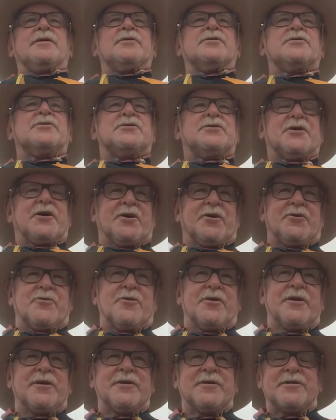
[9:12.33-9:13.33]
So,
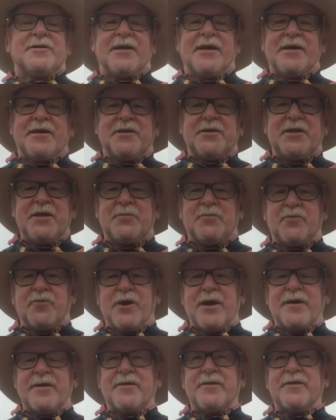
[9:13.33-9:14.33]
take a deep
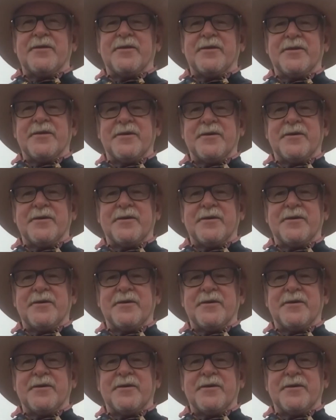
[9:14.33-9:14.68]
breath.